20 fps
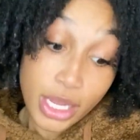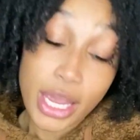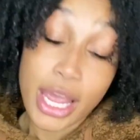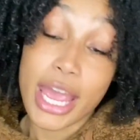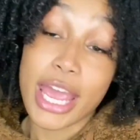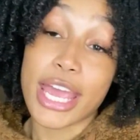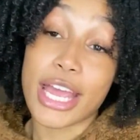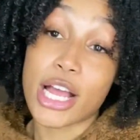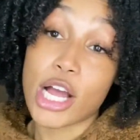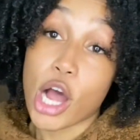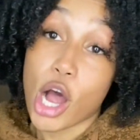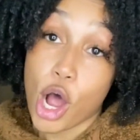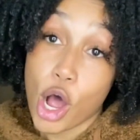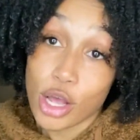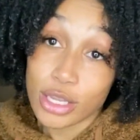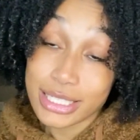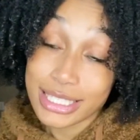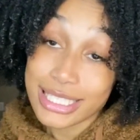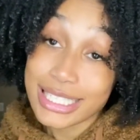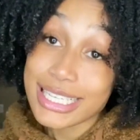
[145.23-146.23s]
It
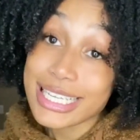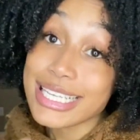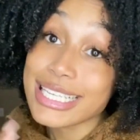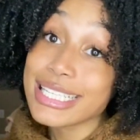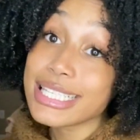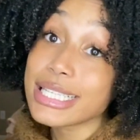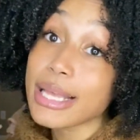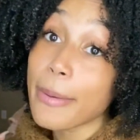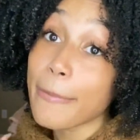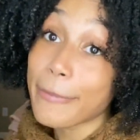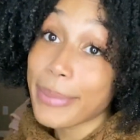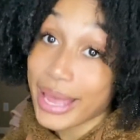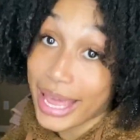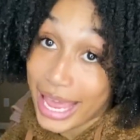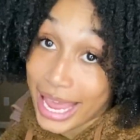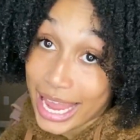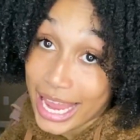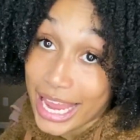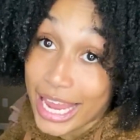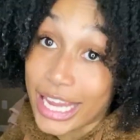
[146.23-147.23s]
causes
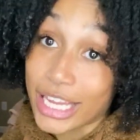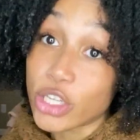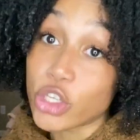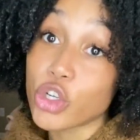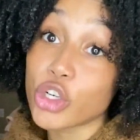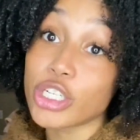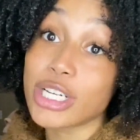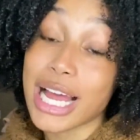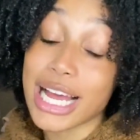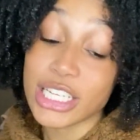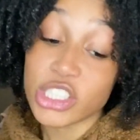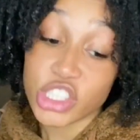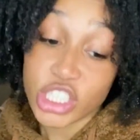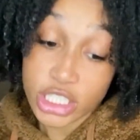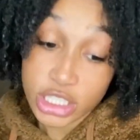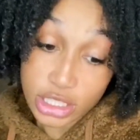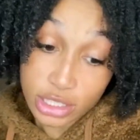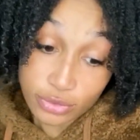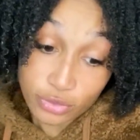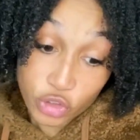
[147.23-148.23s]
pain in your
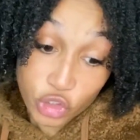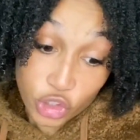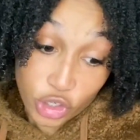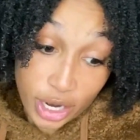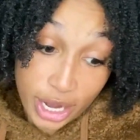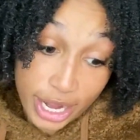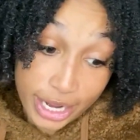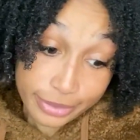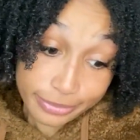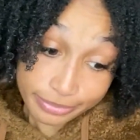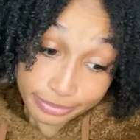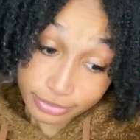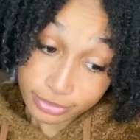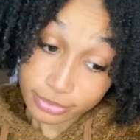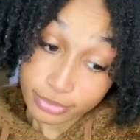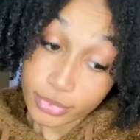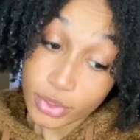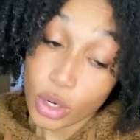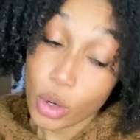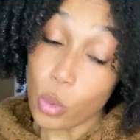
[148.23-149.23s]
digestive tract,
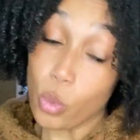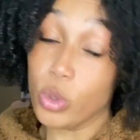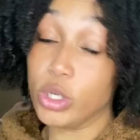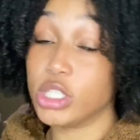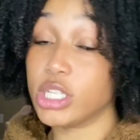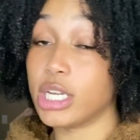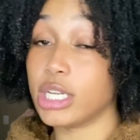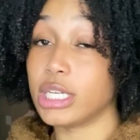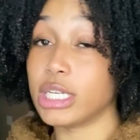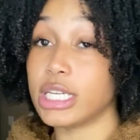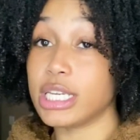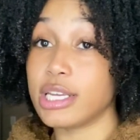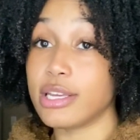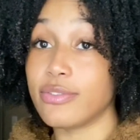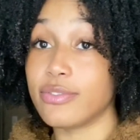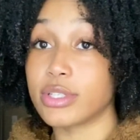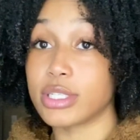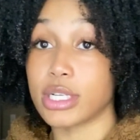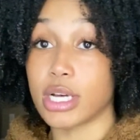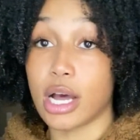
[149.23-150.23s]
which can
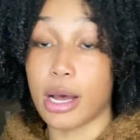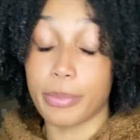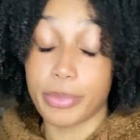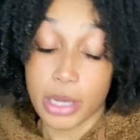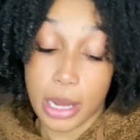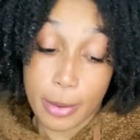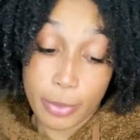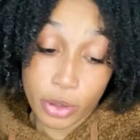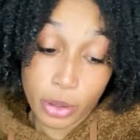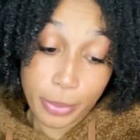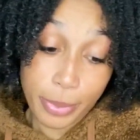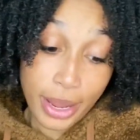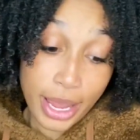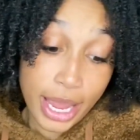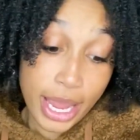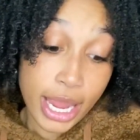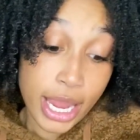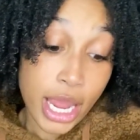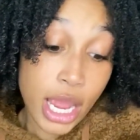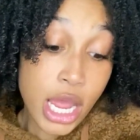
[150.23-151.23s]
lead to abdominal
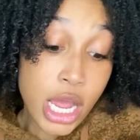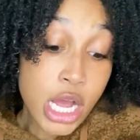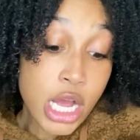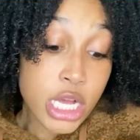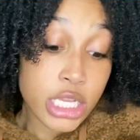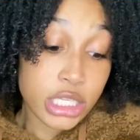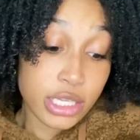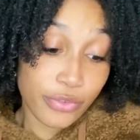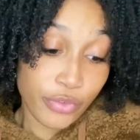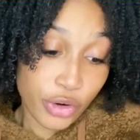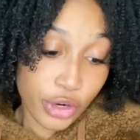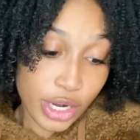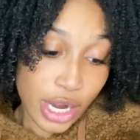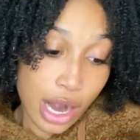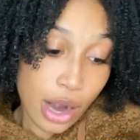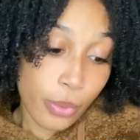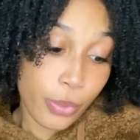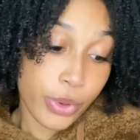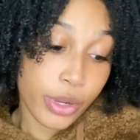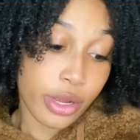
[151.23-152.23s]
pain, severe
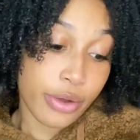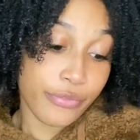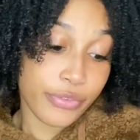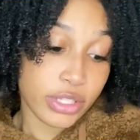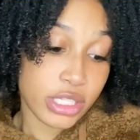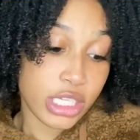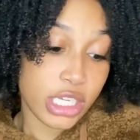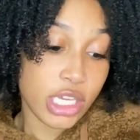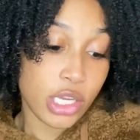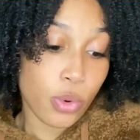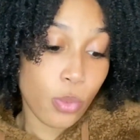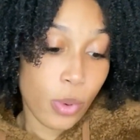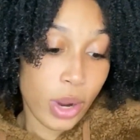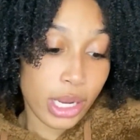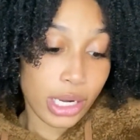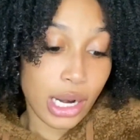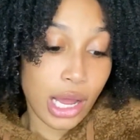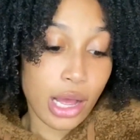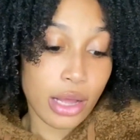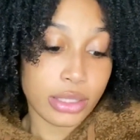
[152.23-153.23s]
diarrhea, fatigue, weight
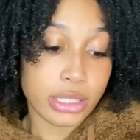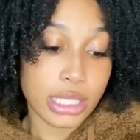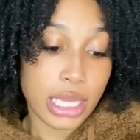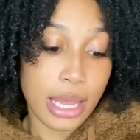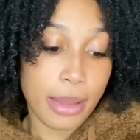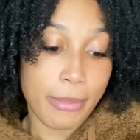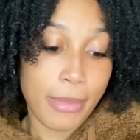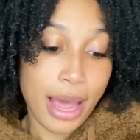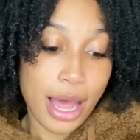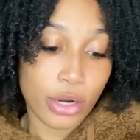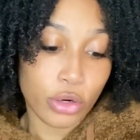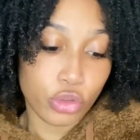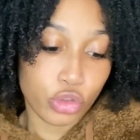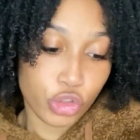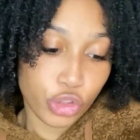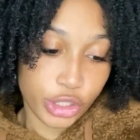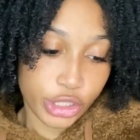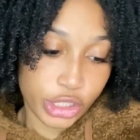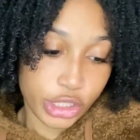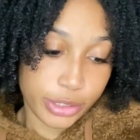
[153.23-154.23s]
loss, and
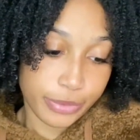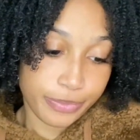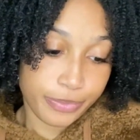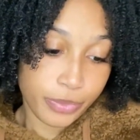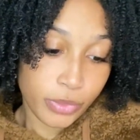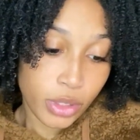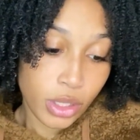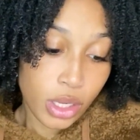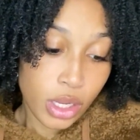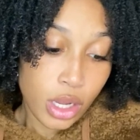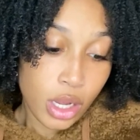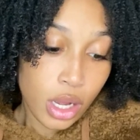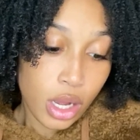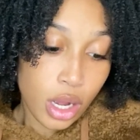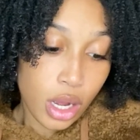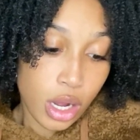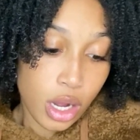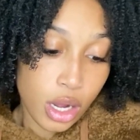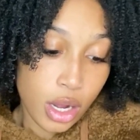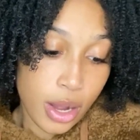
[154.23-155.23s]
malnutrition.
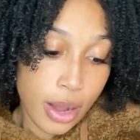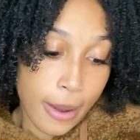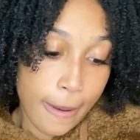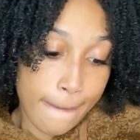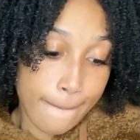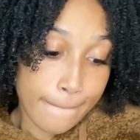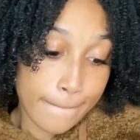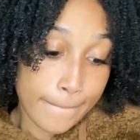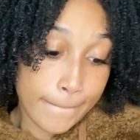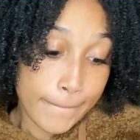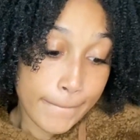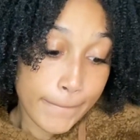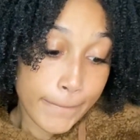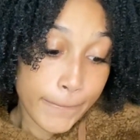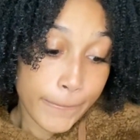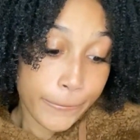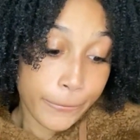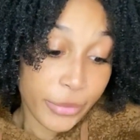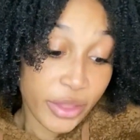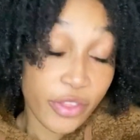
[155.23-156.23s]

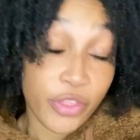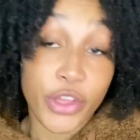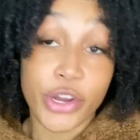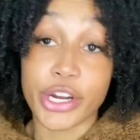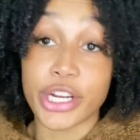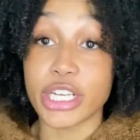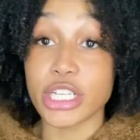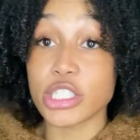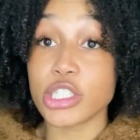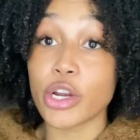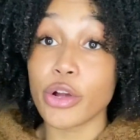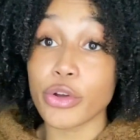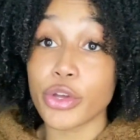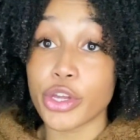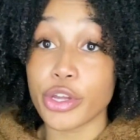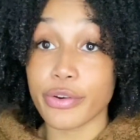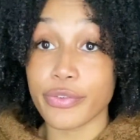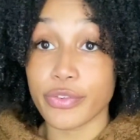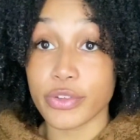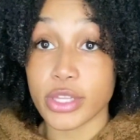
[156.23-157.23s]
There is no
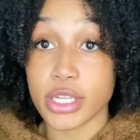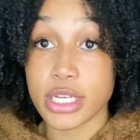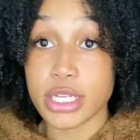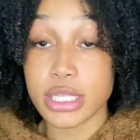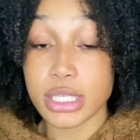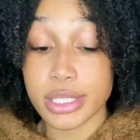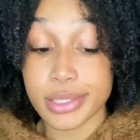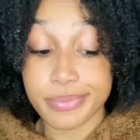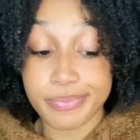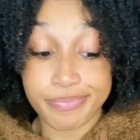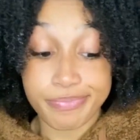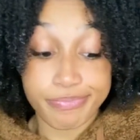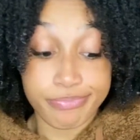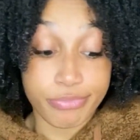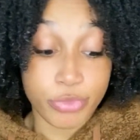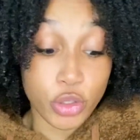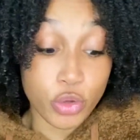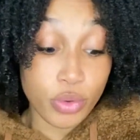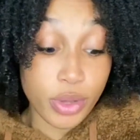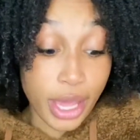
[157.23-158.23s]
cure for this.
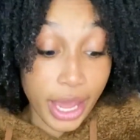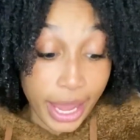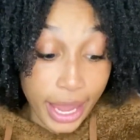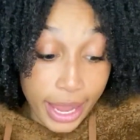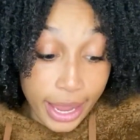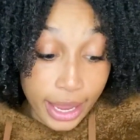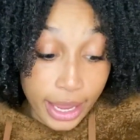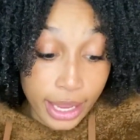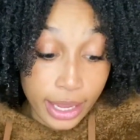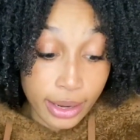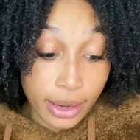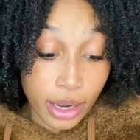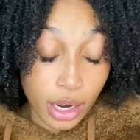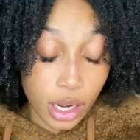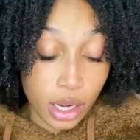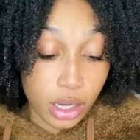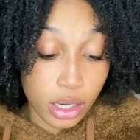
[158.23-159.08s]
You can